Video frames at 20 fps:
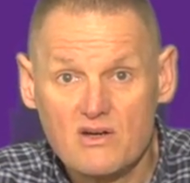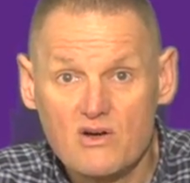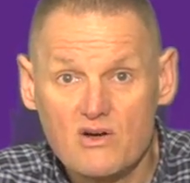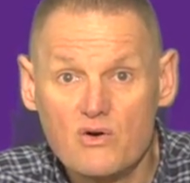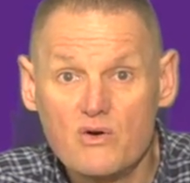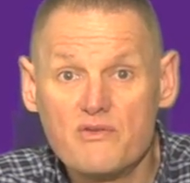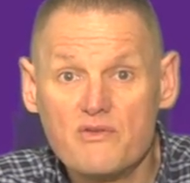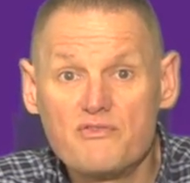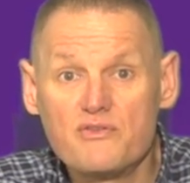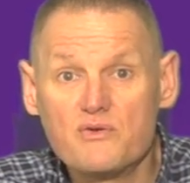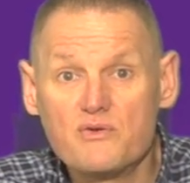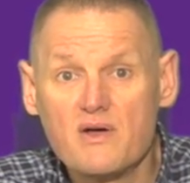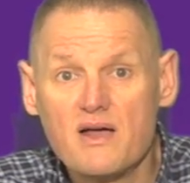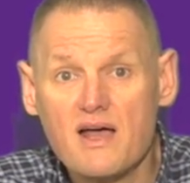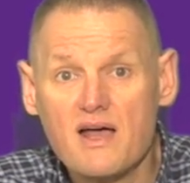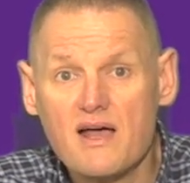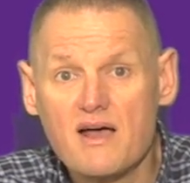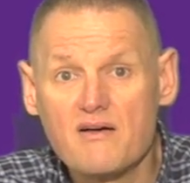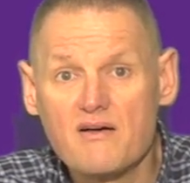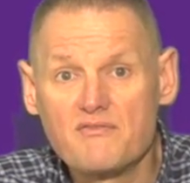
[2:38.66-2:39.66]
or if you
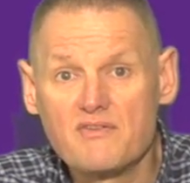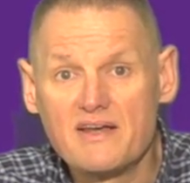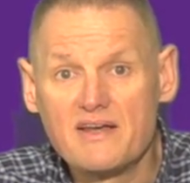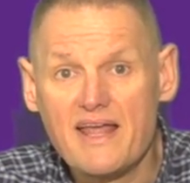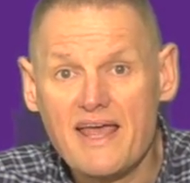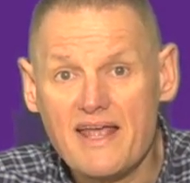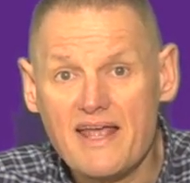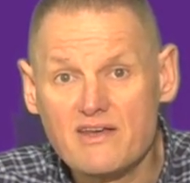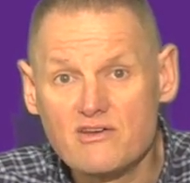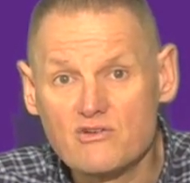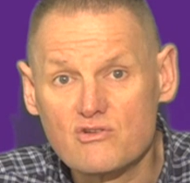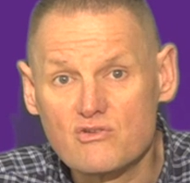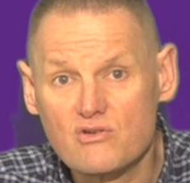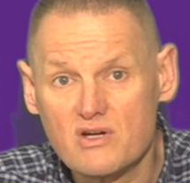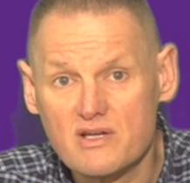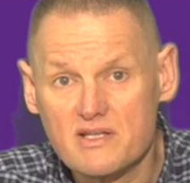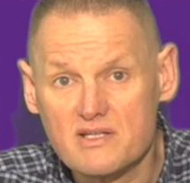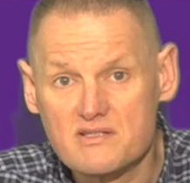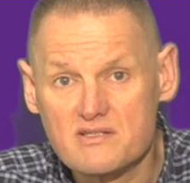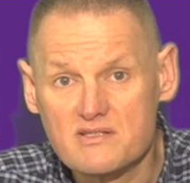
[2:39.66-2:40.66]
have an
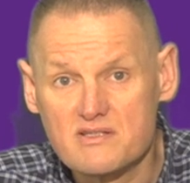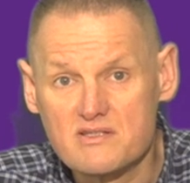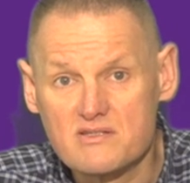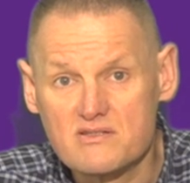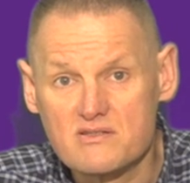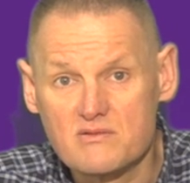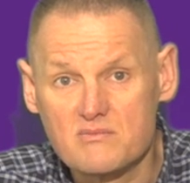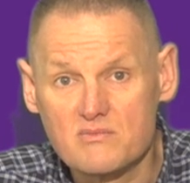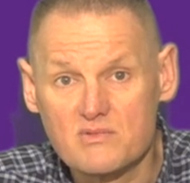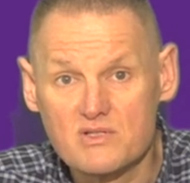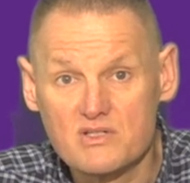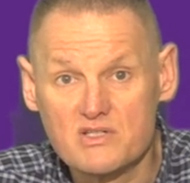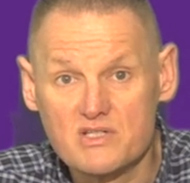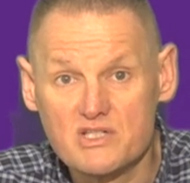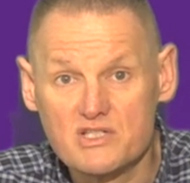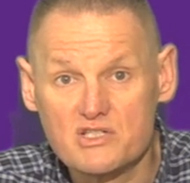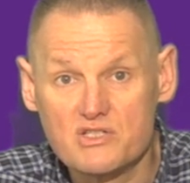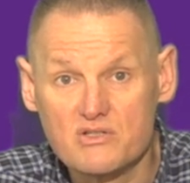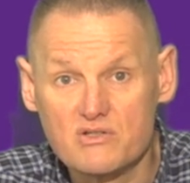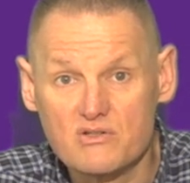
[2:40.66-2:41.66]
endocrine system
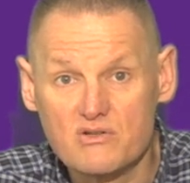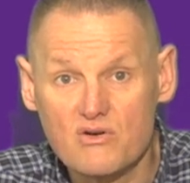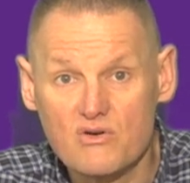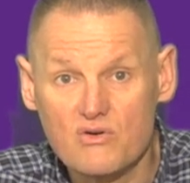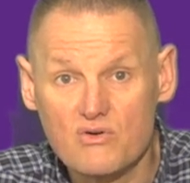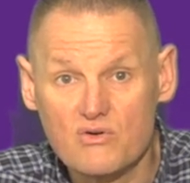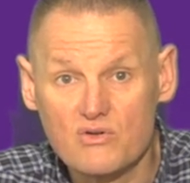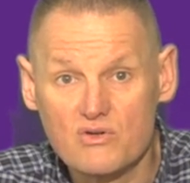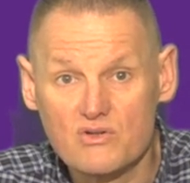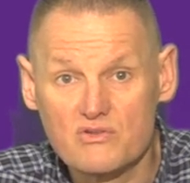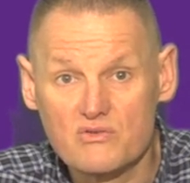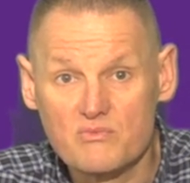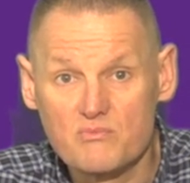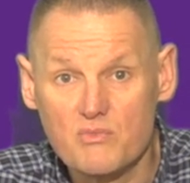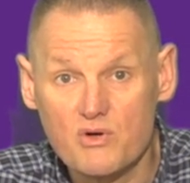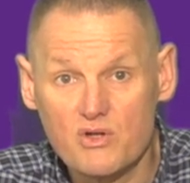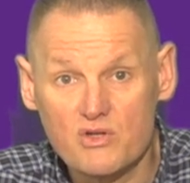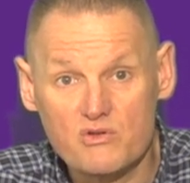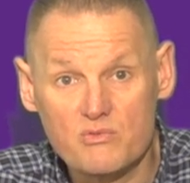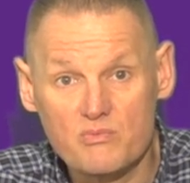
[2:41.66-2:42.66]
condition called
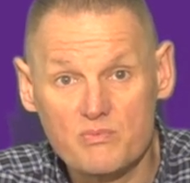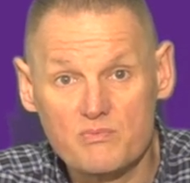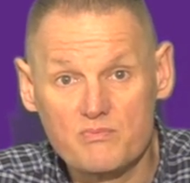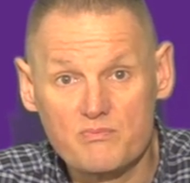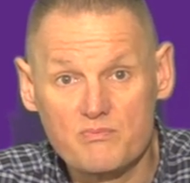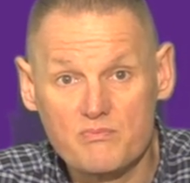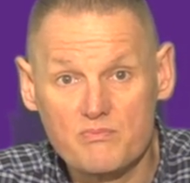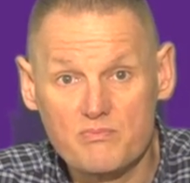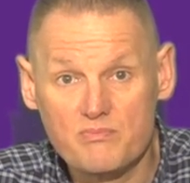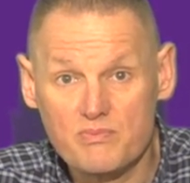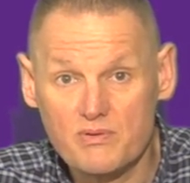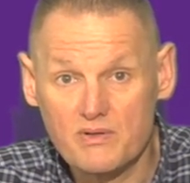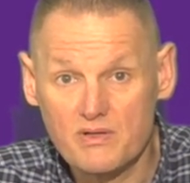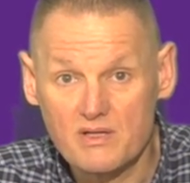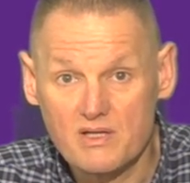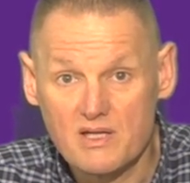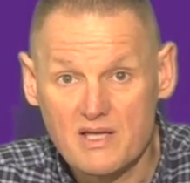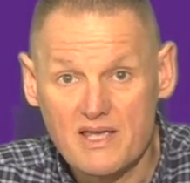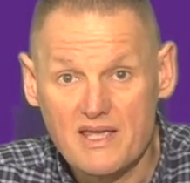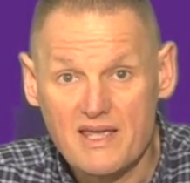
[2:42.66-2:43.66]

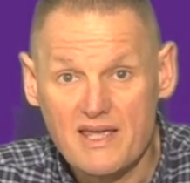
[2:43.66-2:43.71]
multiple